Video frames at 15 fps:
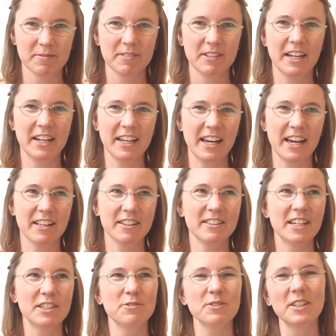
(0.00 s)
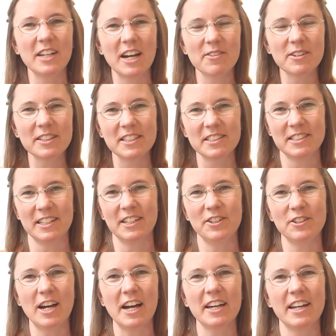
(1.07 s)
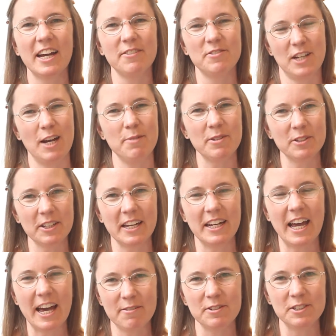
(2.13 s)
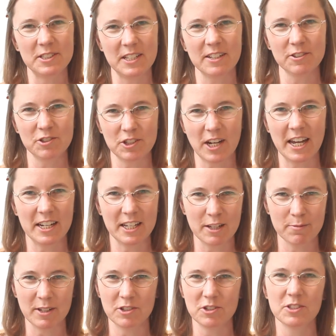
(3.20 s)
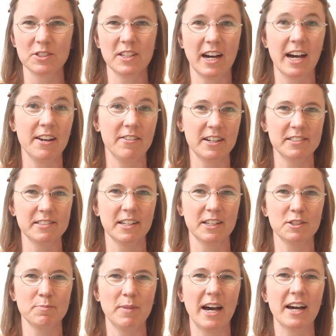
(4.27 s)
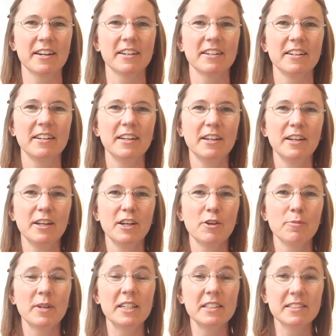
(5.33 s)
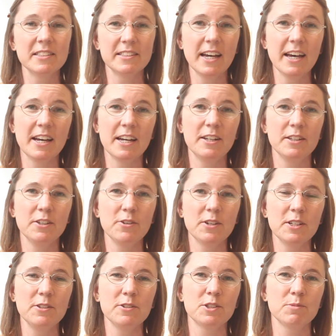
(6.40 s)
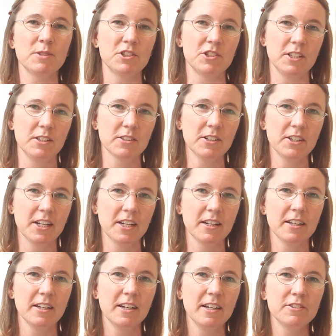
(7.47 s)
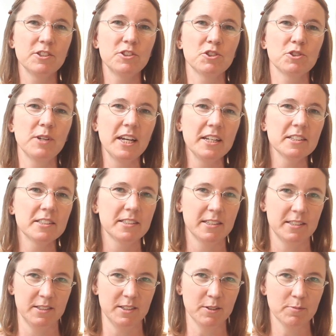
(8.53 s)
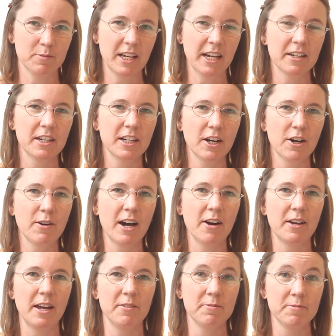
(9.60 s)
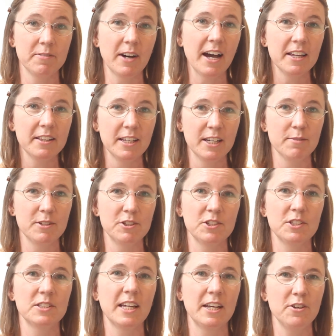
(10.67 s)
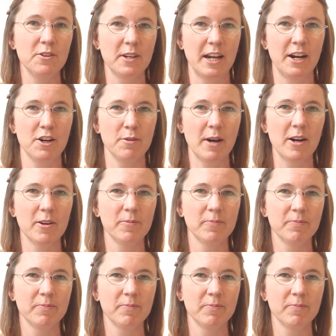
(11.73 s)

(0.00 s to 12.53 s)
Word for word: And again, that's really not realistic. You're not going to have time to look at every single giant image that HiRISE sends back. But instead, you can use machine learning to train a system that can go out and find the images that you care about.